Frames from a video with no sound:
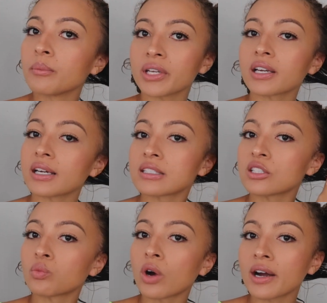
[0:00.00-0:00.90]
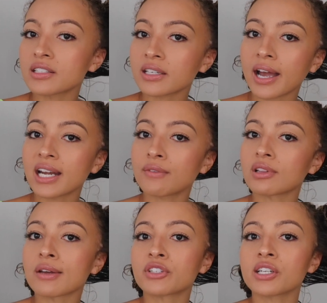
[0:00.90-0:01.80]
because you want to kind of
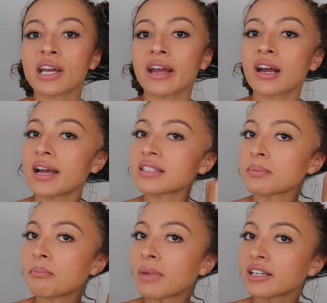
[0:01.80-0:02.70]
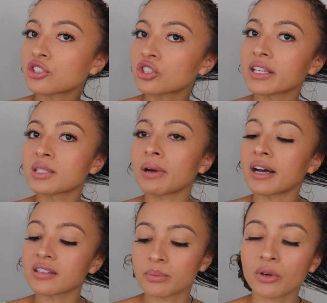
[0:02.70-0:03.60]
lift your hair as much as
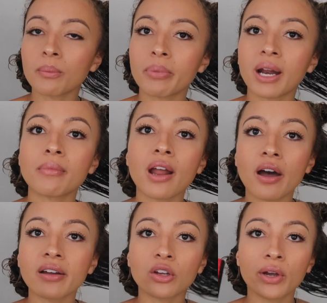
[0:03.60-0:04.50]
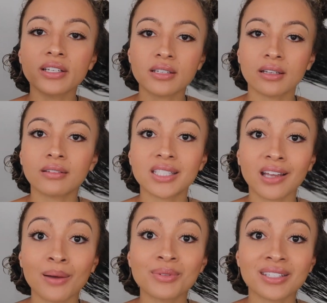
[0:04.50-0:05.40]
possible, but I'm not going to
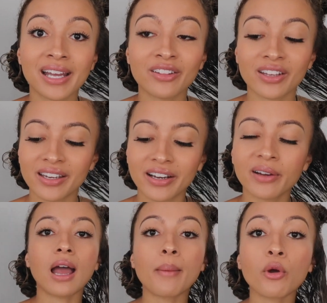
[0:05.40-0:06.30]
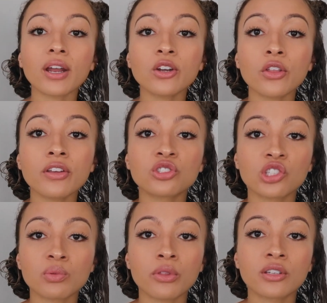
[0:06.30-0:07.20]
stop styling here. I'm going to do this
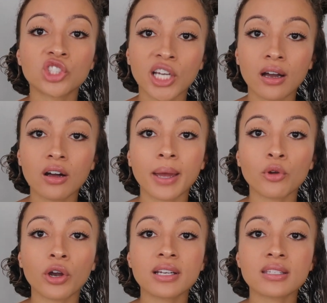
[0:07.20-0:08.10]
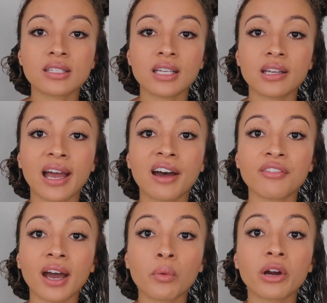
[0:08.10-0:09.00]
just with a gel. I'm going to see how
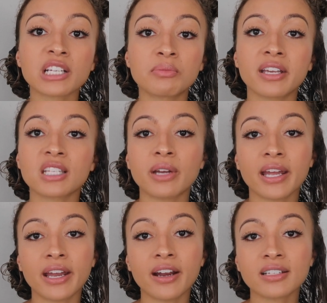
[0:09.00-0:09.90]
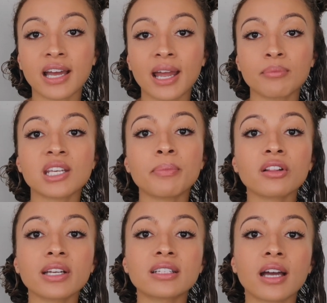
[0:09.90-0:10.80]
that works because my hair type
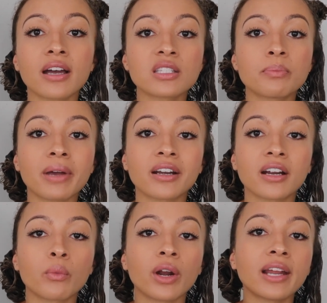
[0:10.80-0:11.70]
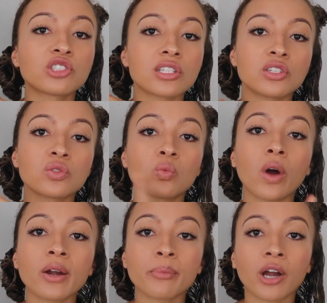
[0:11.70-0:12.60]
typically does better when I just use
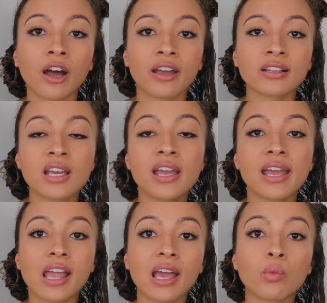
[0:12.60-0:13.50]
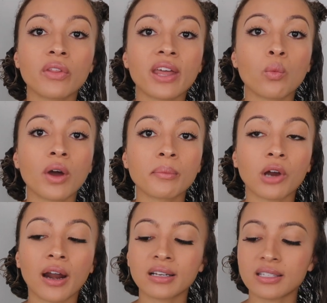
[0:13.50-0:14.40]
one product, and when that one
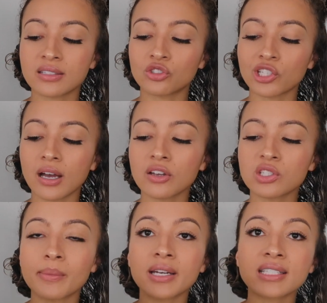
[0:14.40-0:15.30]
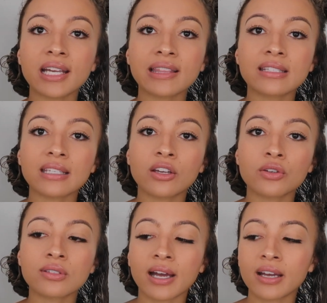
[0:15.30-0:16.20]
product is a gel. So I'm going to take this
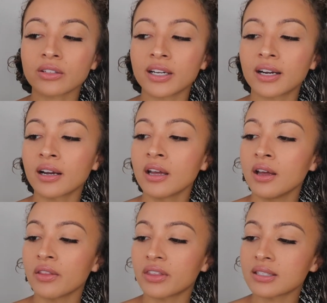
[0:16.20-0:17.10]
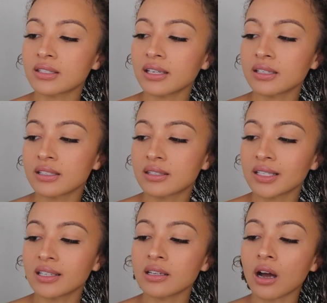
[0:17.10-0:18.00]
Eco Styler. This is
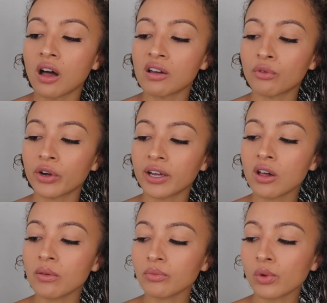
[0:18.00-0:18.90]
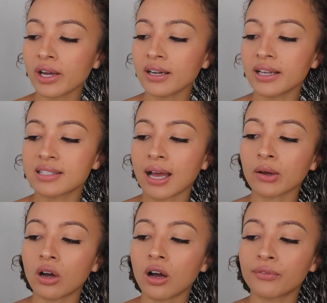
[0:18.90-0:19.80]
the olive oil one. It's
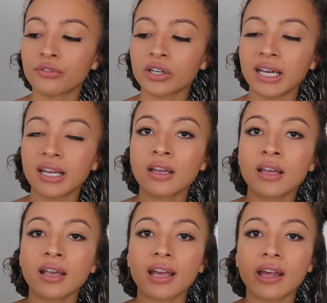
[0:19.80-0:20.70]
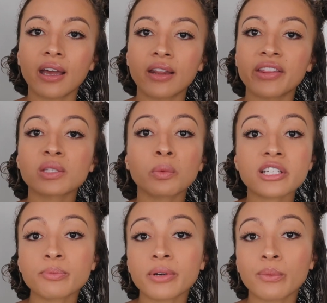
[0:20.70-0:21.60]
alcohol free, and this
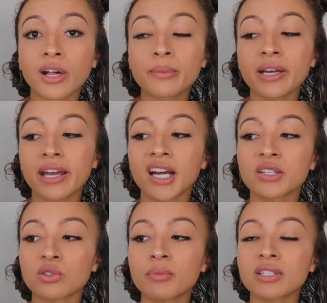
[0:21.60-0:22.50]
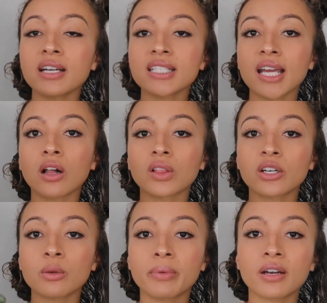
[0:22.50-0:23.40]
works pretty well in my hair, so I'm just going to take a
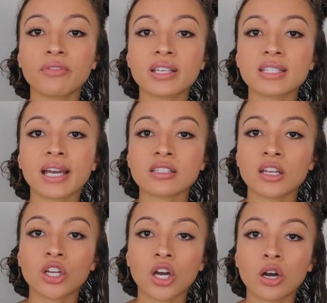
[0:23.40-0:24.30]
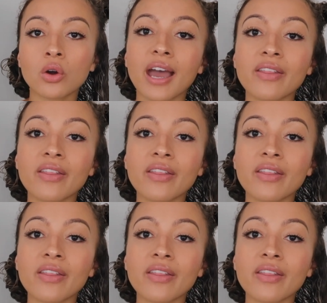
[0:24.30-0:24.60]
little bit of this as I go